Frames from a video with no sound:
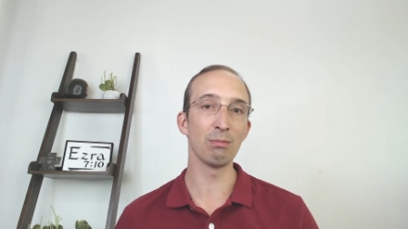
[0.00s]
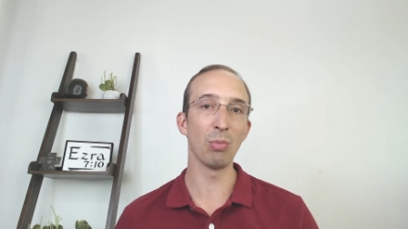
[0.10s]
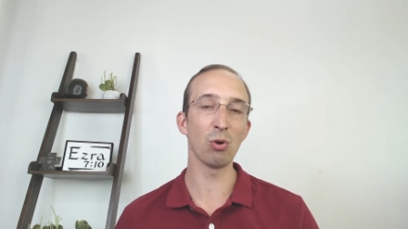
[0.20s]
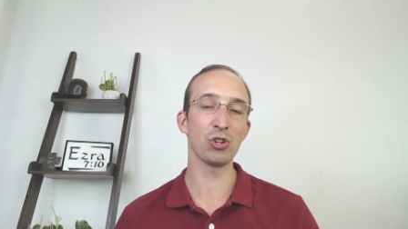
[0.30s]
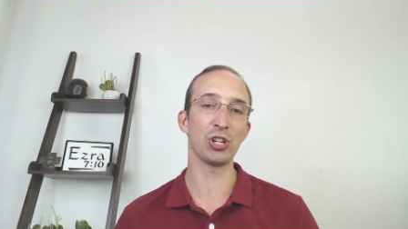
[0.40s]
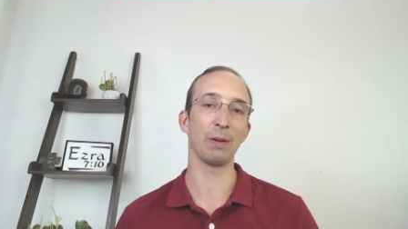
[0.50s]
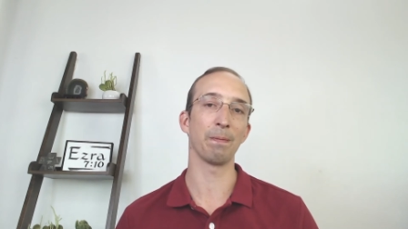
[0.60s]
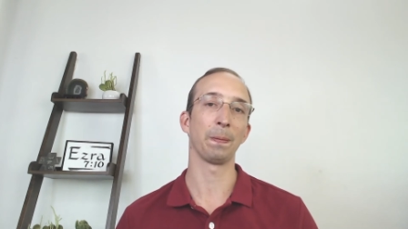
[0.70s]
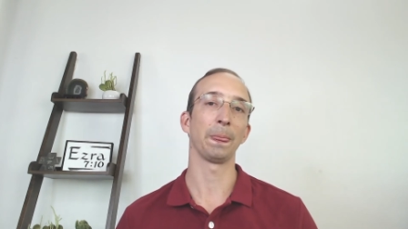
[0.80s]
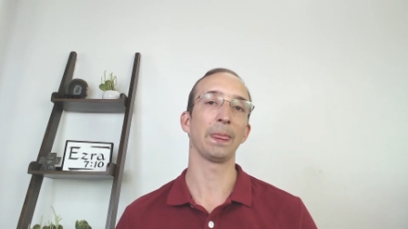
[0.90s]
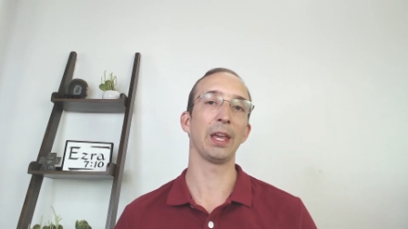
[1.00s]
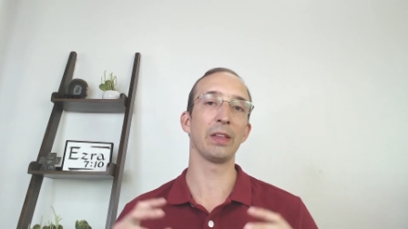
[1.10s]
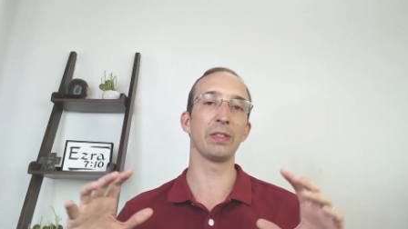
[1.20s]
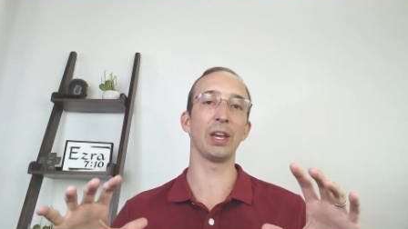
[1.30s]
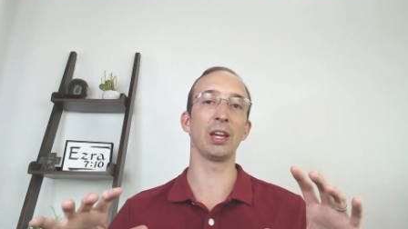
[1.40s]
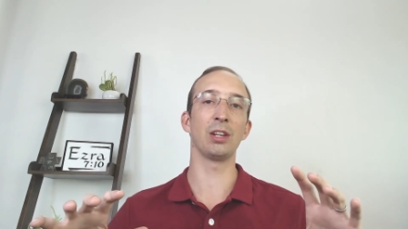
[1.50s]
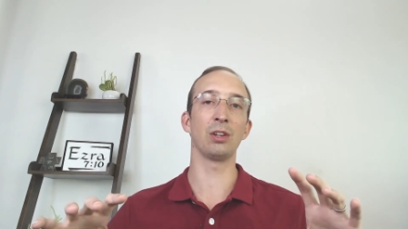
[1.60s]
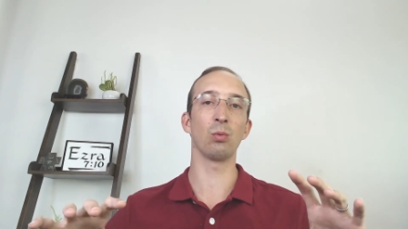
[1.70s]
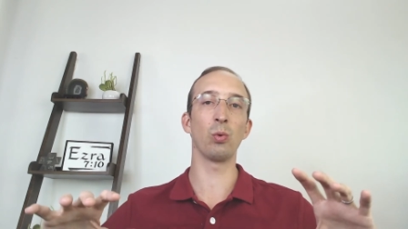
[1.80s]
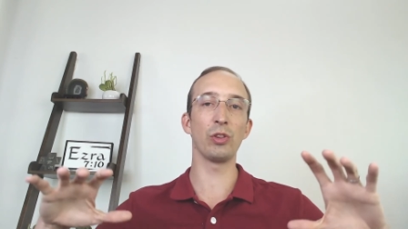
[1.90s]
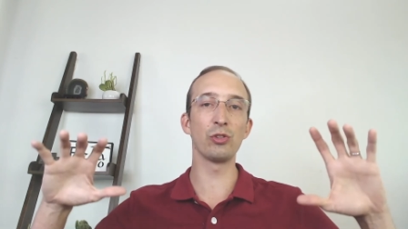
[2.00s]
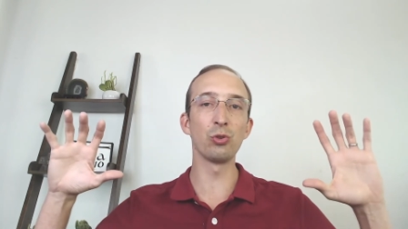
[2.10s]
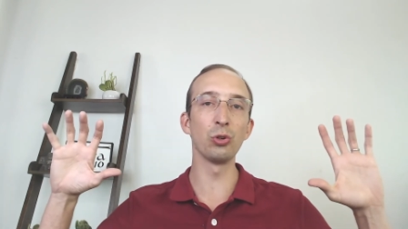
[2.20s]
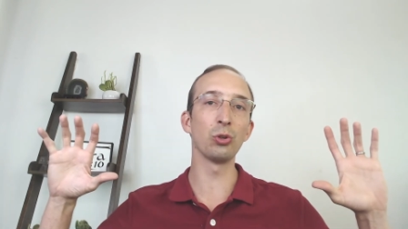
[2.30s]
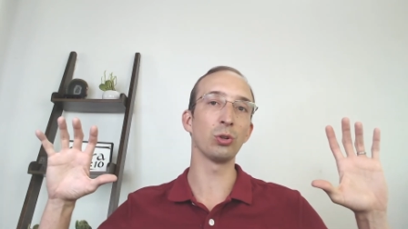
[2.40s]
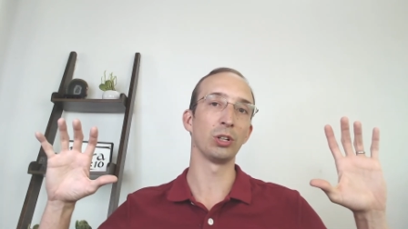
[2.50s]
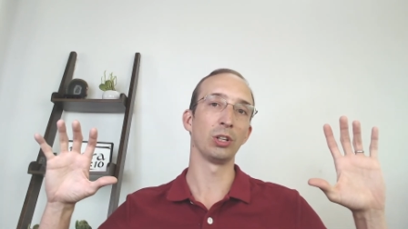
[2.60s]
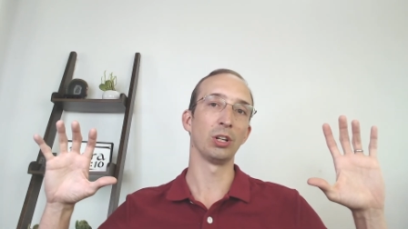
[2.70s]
motion and then withdrew.